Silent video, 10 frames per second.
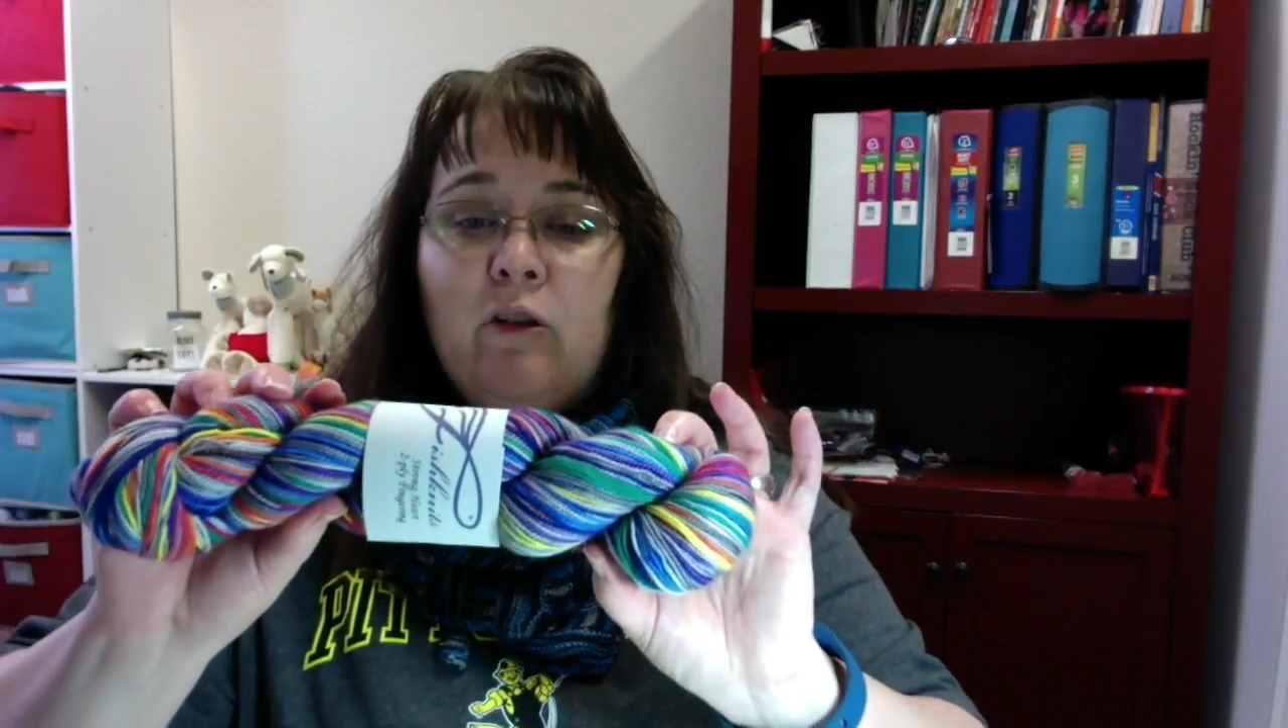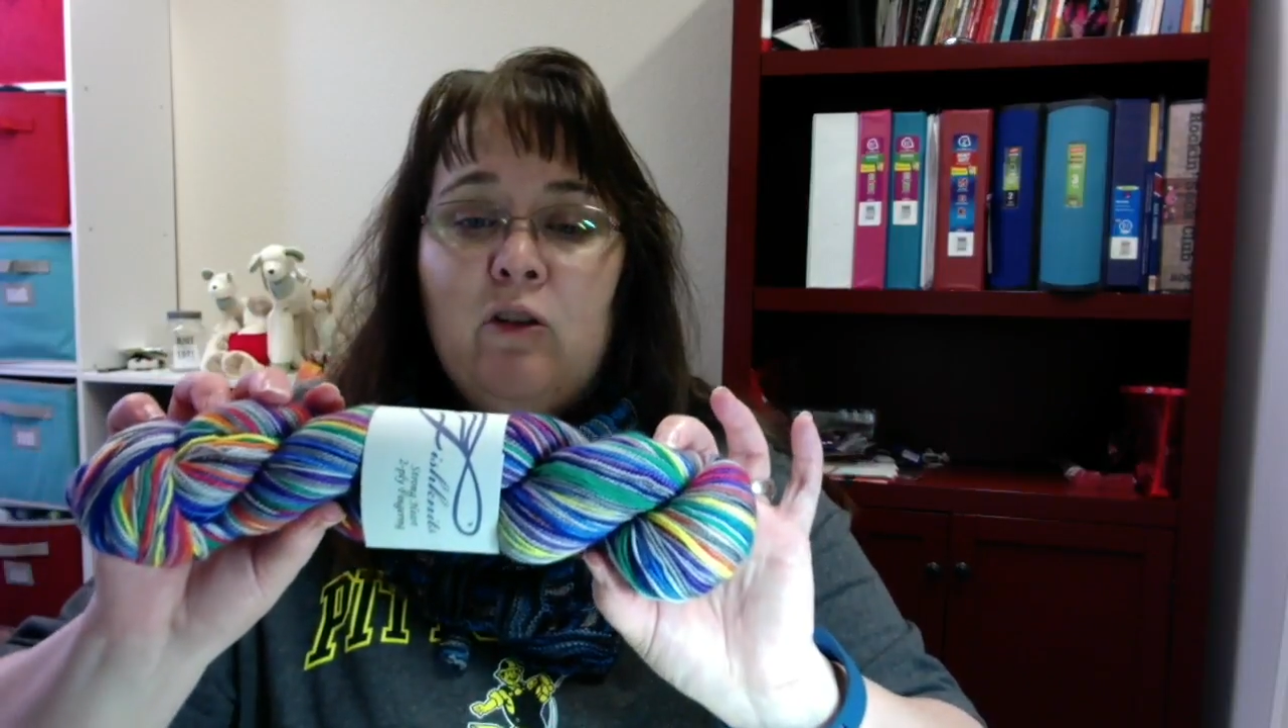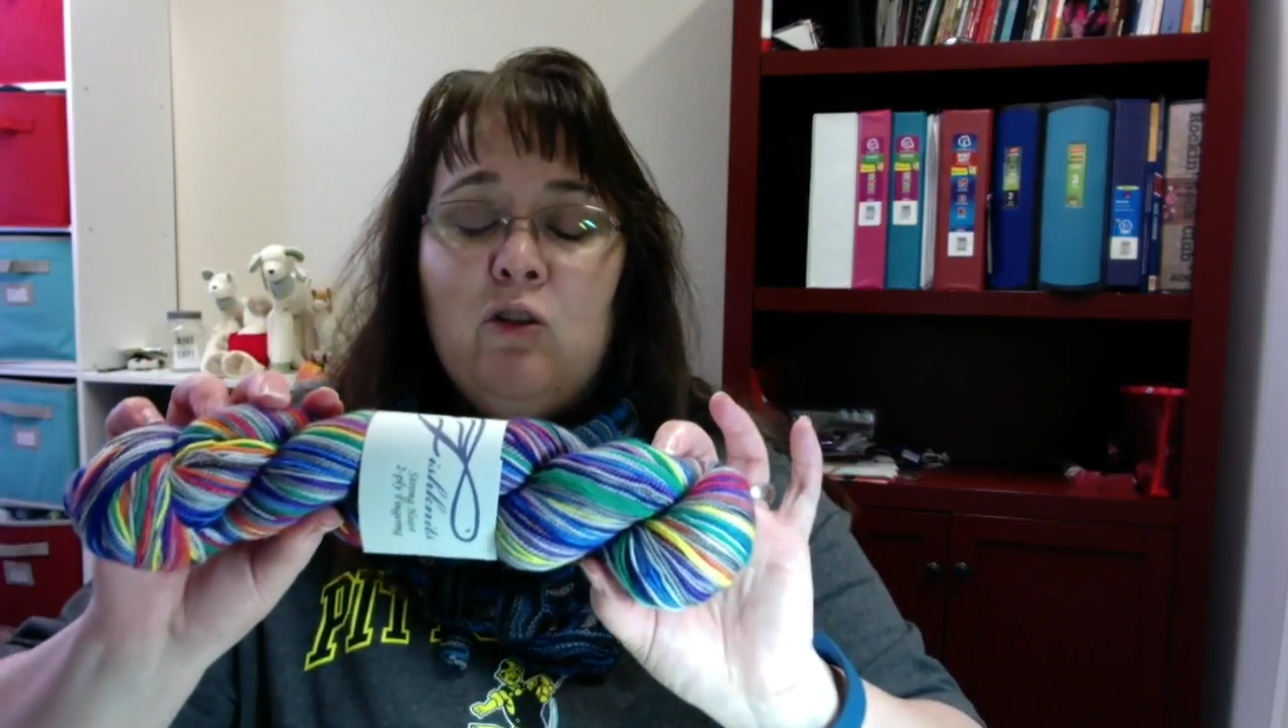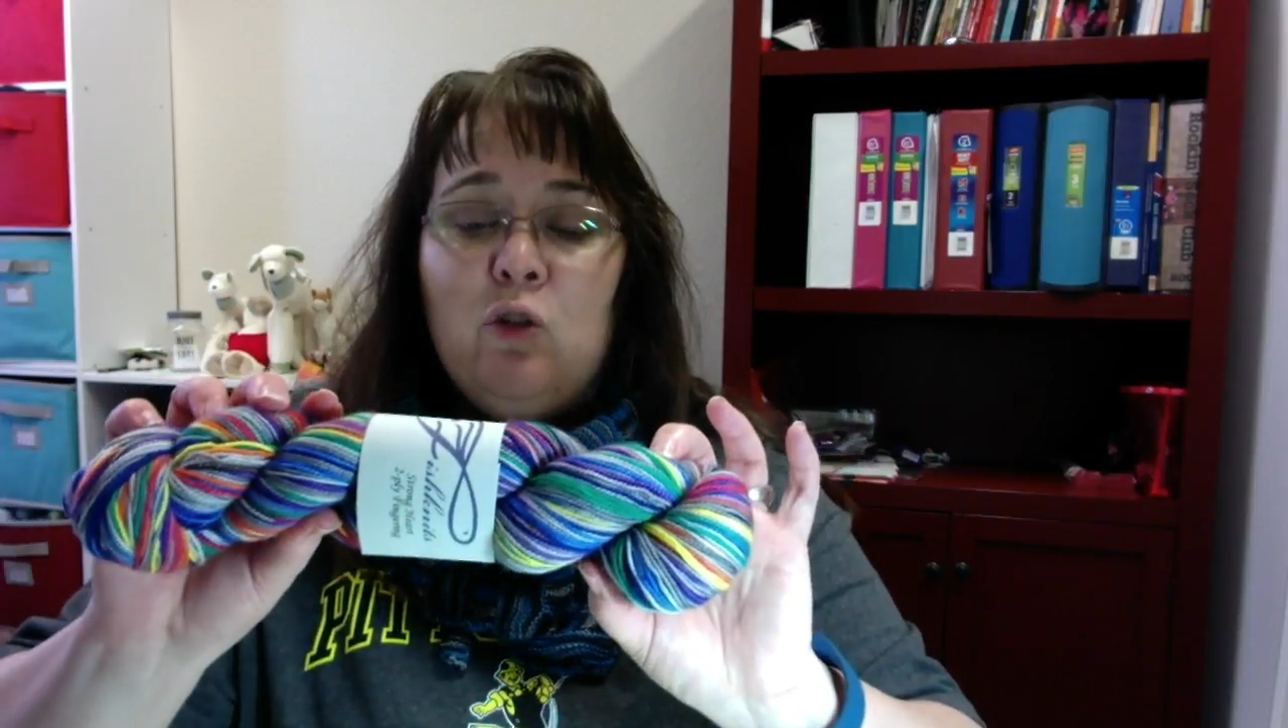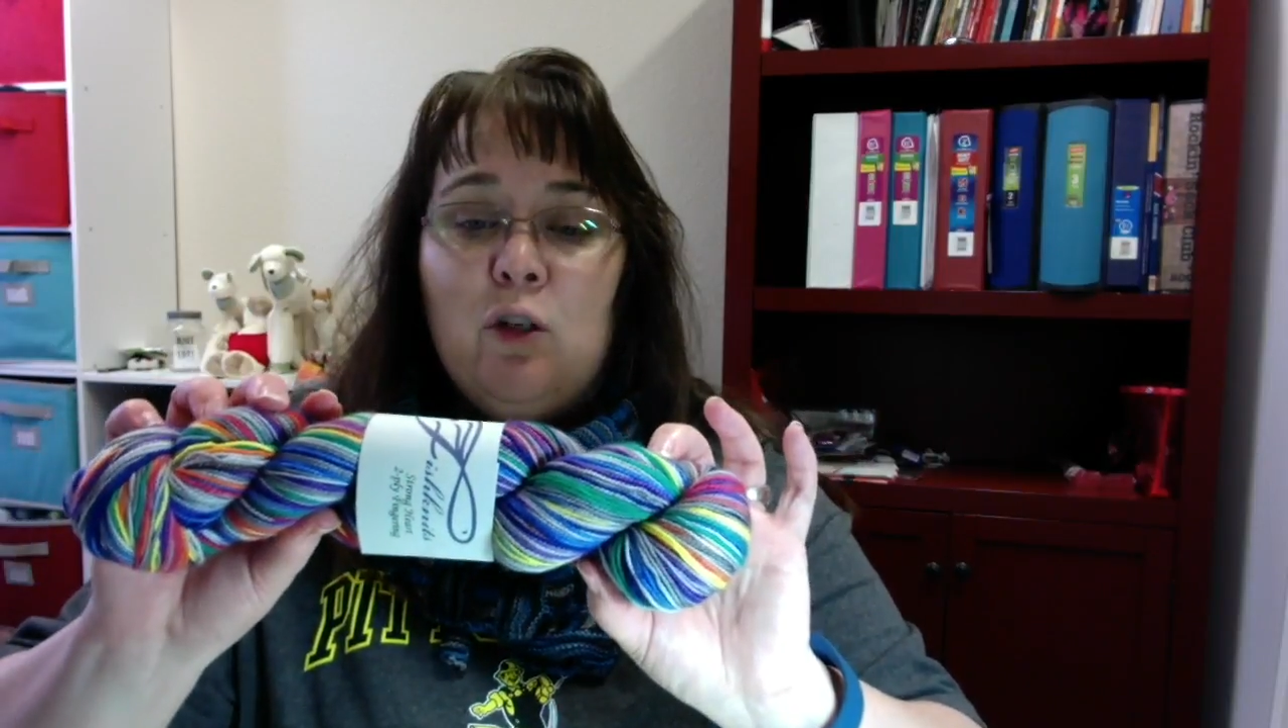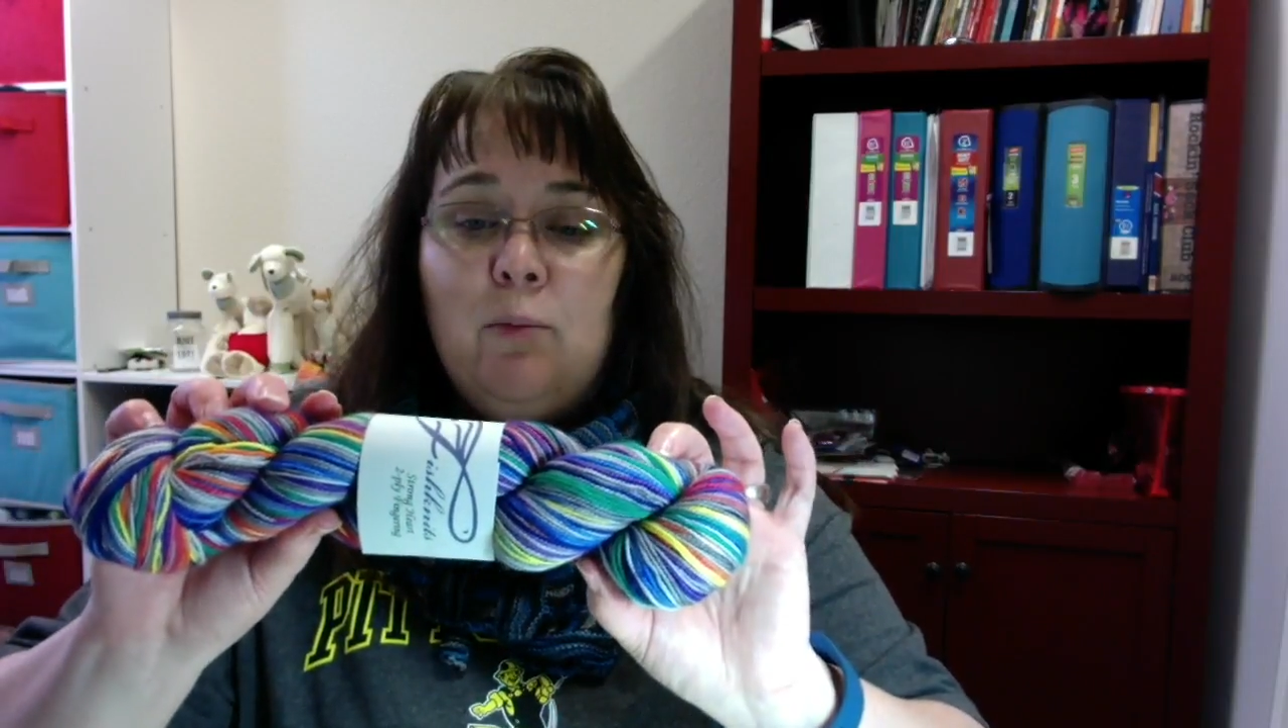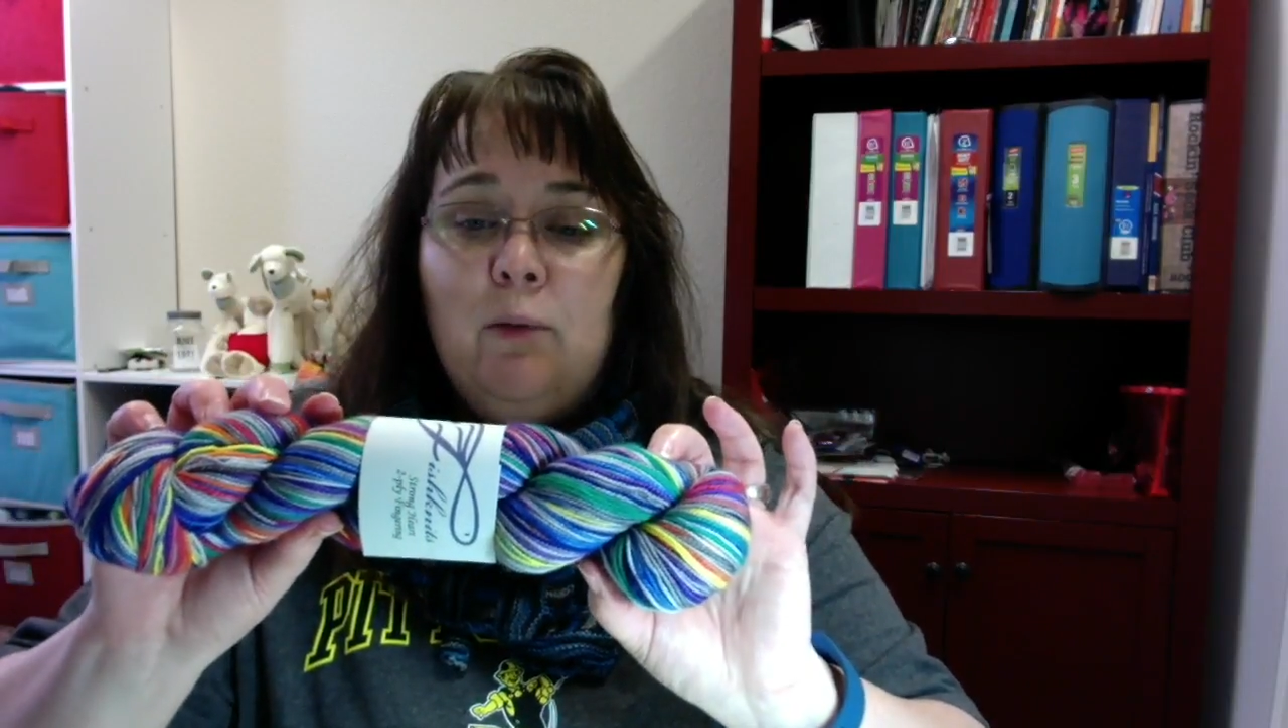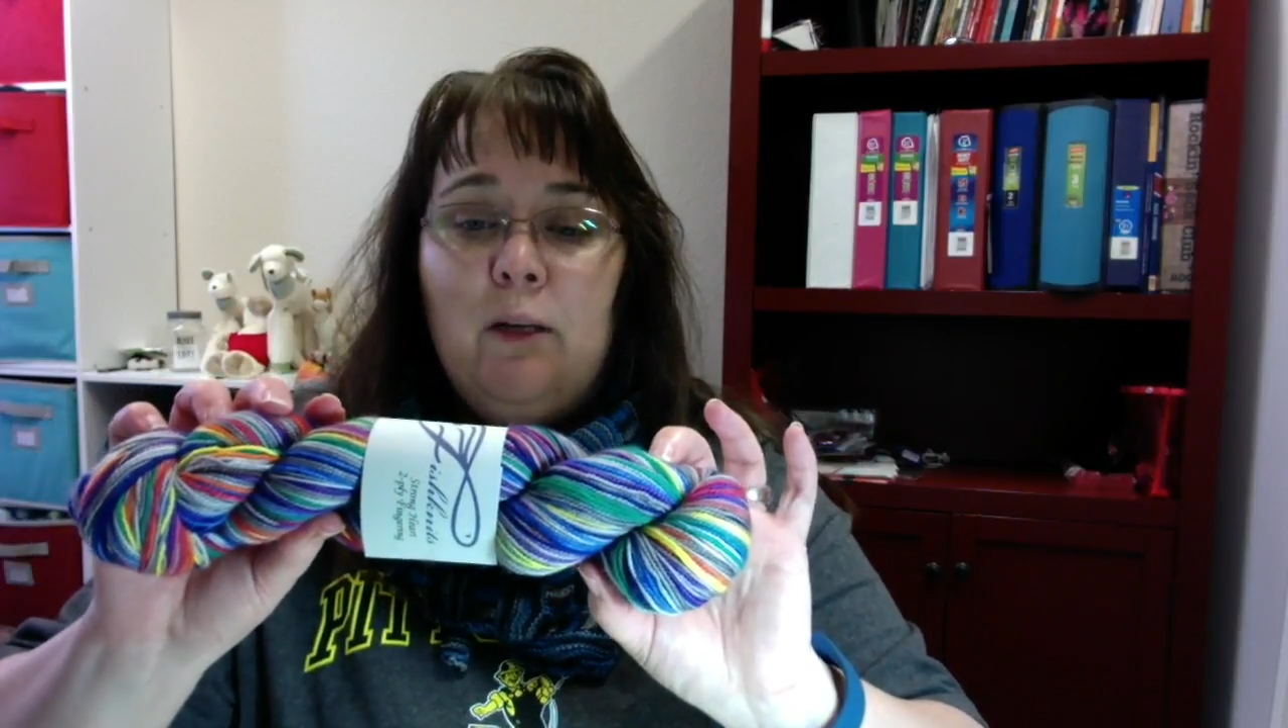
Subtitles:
the Storm.